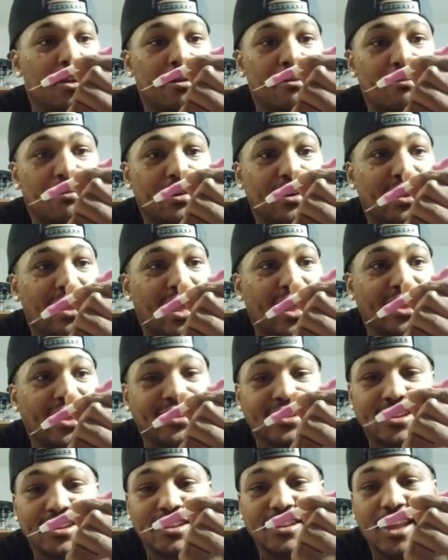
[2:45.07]
but I
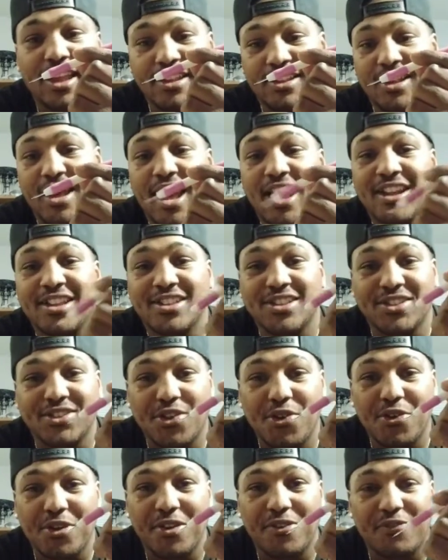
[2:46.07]
actually like kind of
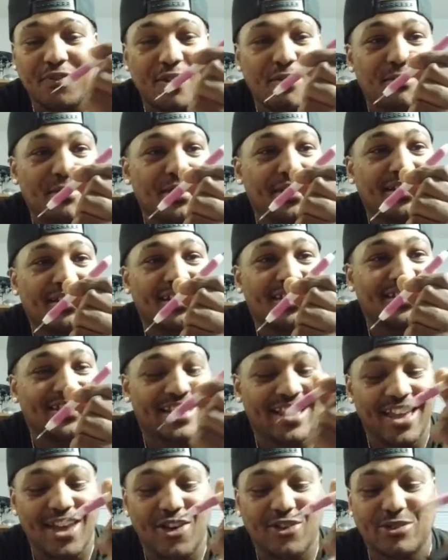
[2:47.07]
stole it from her because
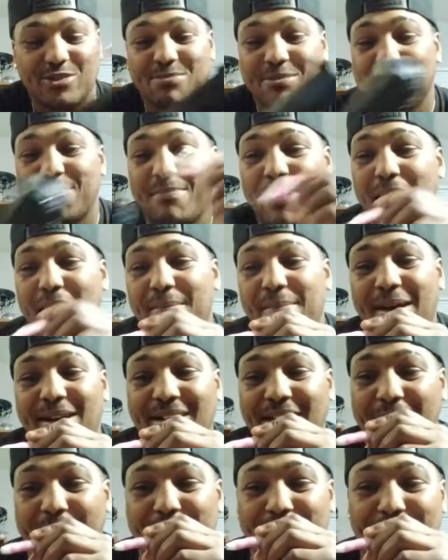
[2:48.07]
it helps me pop out
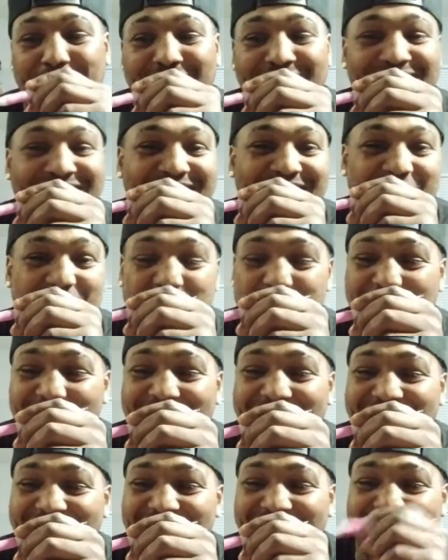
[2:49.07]
that pin
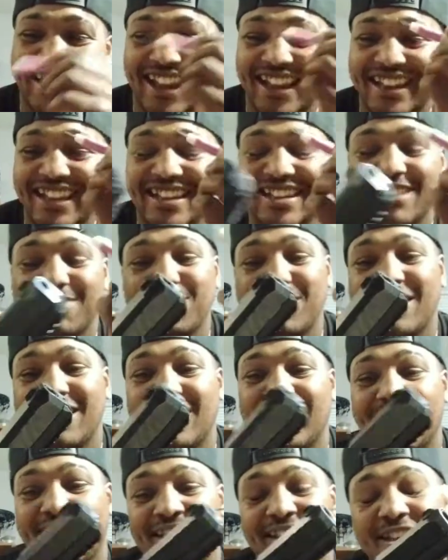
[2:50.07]
quick when it need to
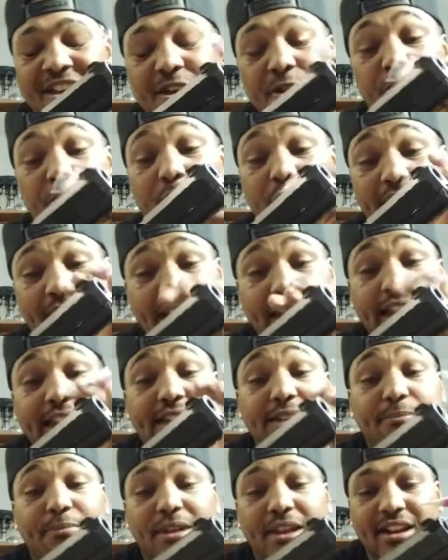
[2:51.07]

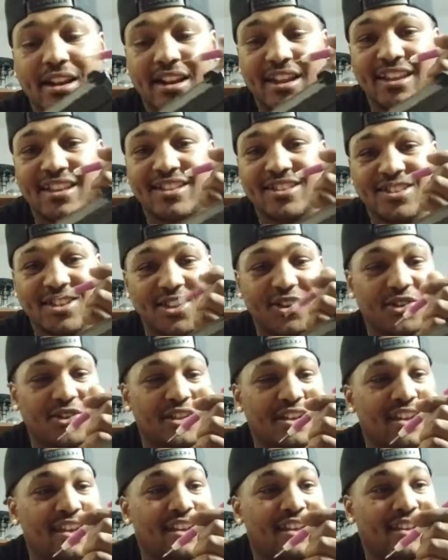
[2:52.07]
be clean. So
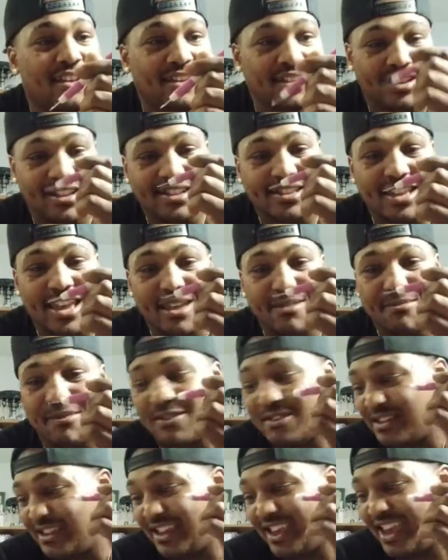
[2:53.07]
this came
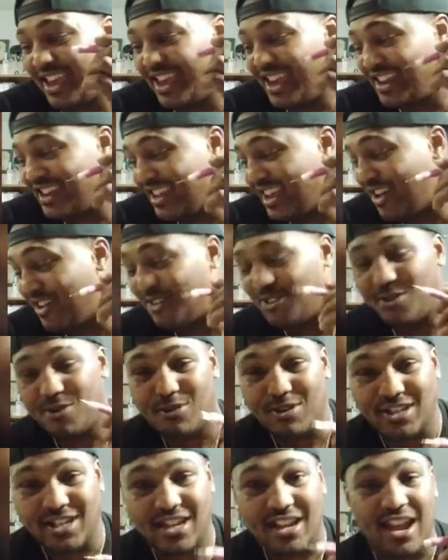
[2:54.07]
in handy. I don't know
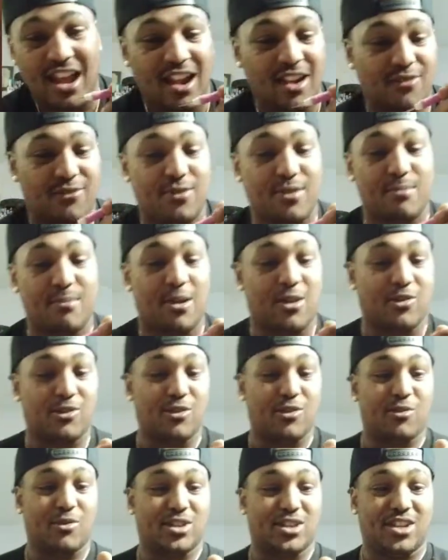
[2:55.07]
where she got it from. I don't
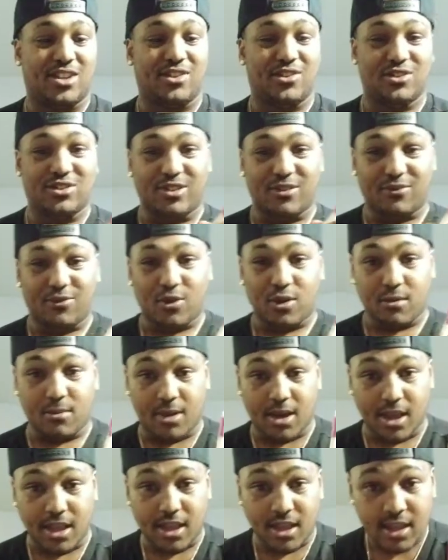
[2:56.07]
know what she used it
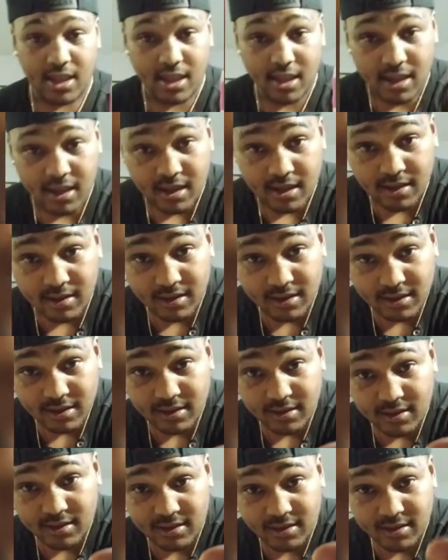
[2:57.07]
for, but